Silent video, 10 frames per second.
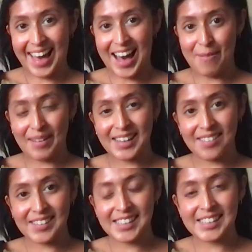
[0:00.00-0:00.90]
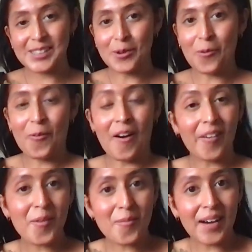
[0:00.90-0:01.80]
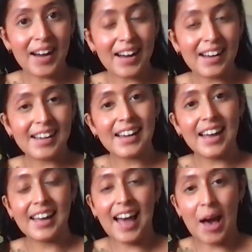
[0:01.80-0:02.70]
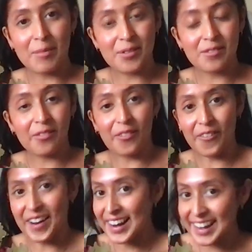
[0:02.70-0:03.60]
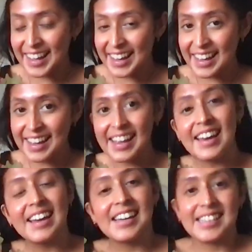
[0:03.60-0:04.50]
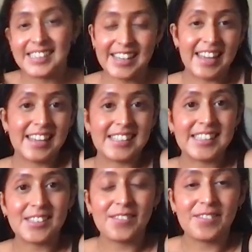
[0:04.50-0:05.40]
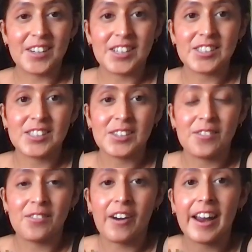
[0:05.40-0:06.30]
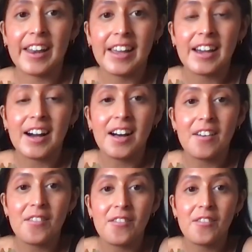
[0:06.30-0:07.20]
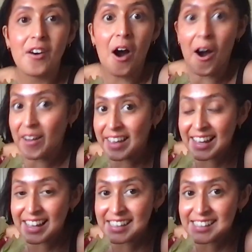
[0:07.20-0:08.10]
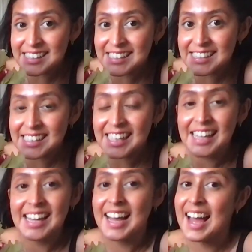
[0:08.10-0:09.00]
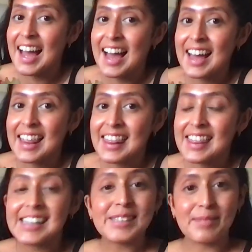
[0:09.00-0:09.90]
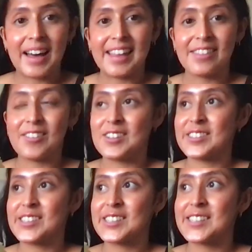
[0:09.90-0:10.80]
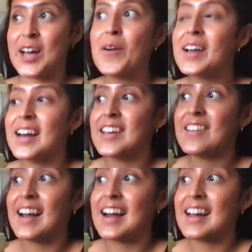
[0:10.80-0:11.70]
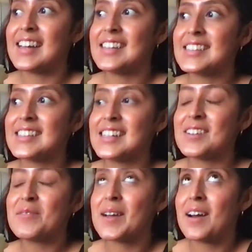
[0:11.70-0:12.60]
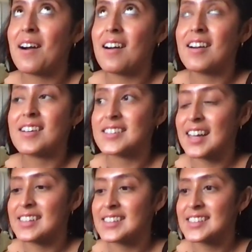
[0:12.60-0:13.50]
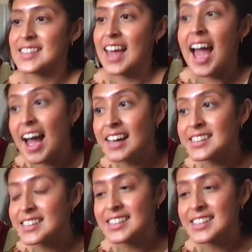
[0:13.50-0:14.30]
Hi, my lovelies. Welcome back. Happy Friday. Today is the first Friday of August. This month feels so good, you guys. Oh my gosh, I just can't.